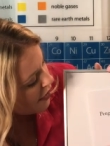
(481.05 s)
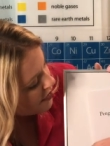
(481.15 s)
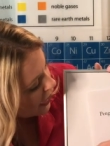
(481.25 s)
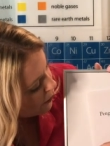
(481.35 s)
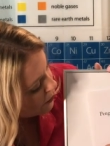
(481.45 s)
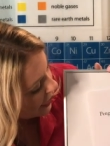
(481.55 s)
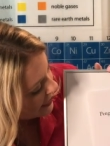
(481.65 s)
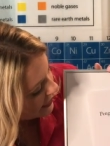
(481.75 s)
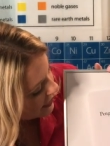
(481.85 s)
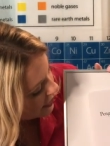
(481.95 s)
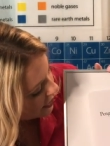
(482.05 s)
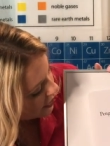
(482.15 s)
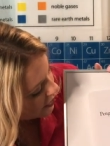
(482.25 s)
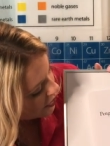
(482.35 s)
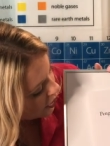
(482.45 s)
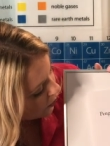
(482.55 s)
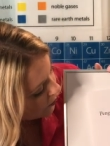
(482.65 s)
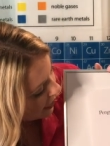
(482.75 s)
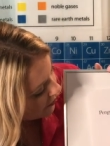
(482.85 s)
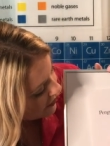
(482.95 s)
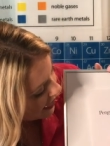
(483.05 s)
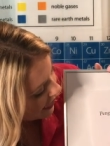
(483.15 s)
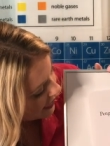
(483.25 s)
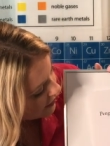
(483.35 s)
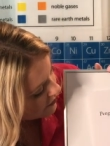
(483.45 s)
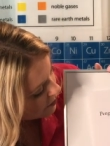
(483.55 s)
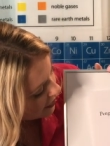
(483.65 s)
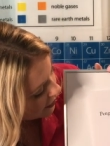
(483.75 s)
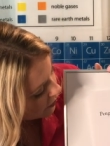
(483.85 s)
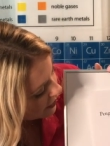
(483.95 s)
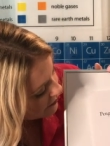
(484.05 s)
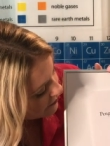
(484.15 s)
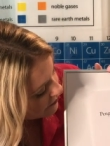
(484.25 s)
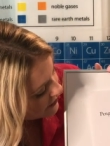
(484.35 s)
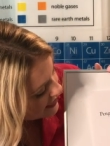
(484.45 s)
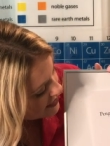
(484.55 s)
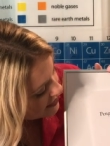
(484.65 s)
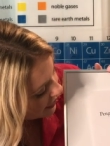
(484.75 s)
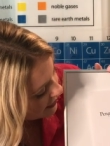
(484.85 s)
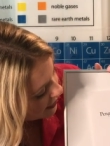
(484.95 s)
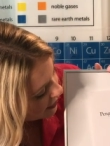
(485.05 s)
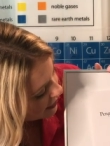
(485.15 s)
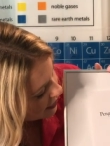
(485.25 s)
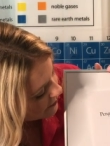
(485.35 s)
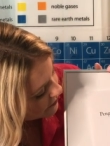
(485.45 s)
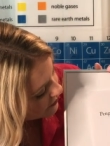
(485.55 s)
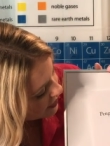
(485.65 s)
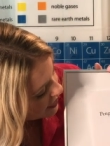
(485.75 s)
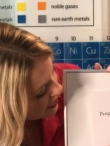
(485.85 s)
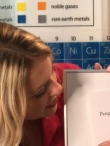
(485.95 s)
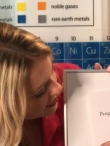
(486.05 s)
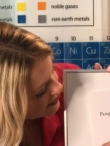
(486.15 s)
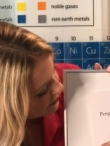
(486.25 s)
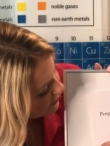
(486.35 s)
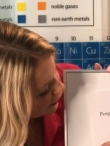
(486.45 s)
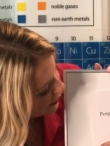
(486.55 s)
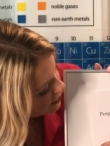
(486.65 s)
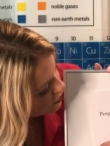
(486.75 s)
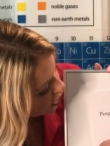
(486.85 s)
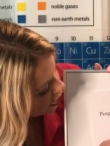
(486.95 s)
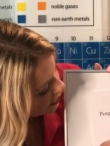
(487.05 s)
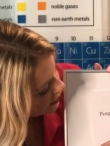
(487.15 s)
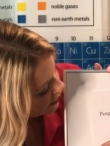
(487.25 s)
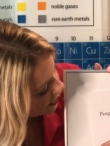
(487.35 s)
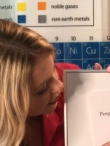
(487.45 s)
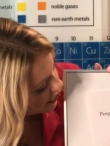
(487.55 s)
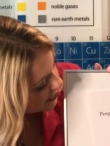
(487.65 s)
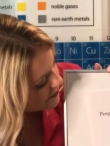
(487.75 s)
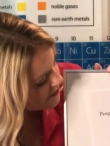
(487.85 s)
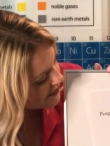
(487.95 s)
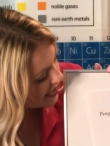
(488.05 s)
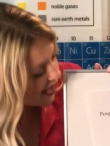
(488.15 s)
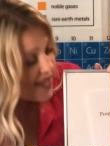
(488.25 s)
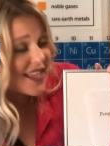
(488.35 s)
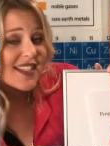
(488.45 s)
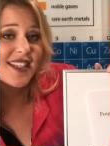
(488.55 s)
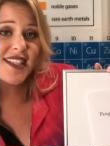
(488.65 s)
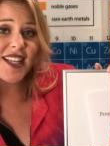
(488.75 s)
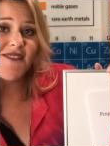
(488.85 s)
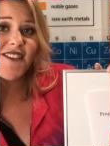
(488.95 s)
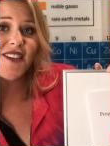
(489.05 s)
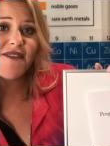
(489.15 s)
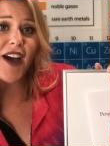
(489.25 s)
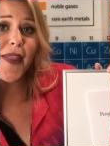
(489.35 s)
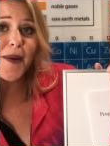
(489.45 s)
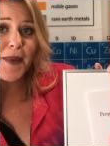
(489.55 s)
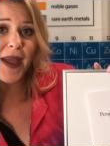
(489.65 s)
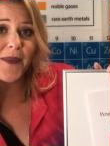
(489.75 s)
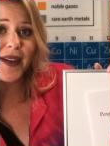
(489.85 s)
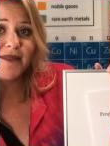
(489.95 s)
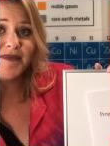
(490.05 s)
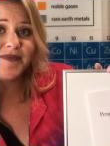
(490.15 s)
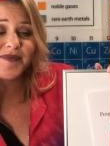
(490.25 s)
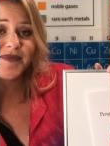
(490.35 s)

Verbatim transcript: that right here around the head of the penguin, its neck area, is a very dark color. And that's the same for the father penguin.